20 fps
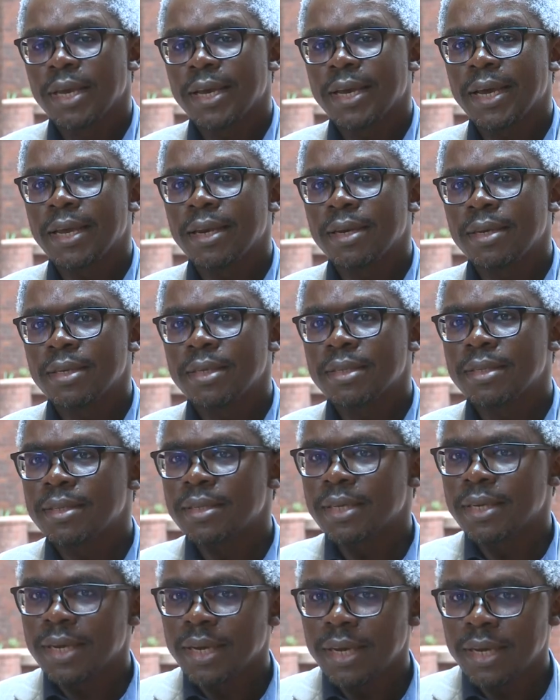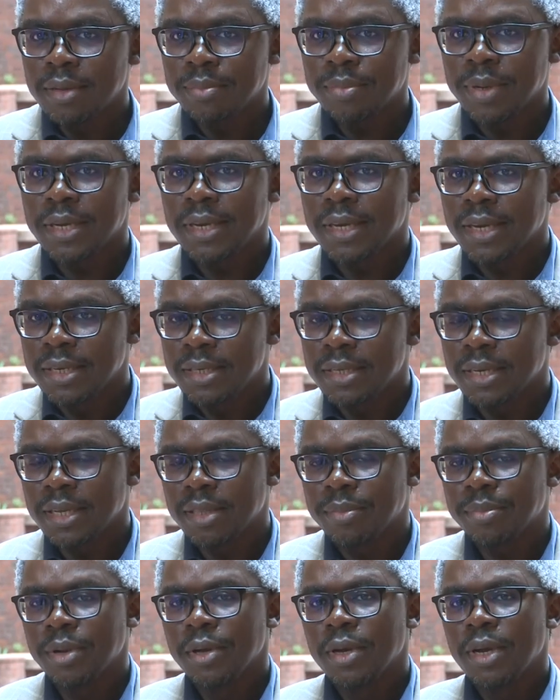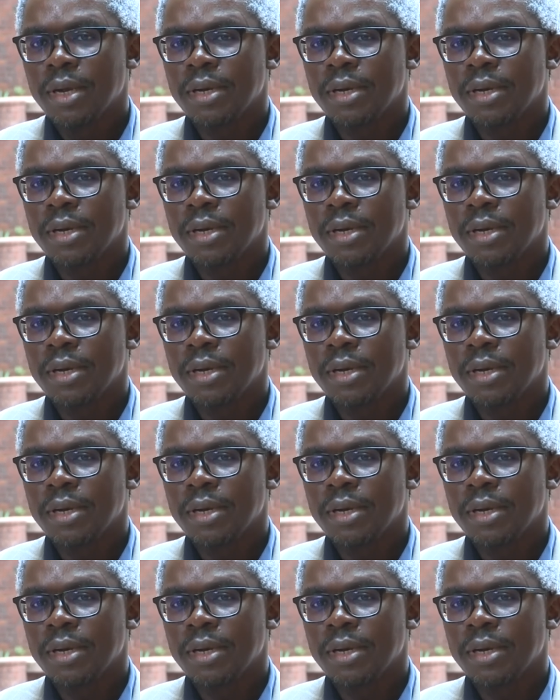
can seek help and get help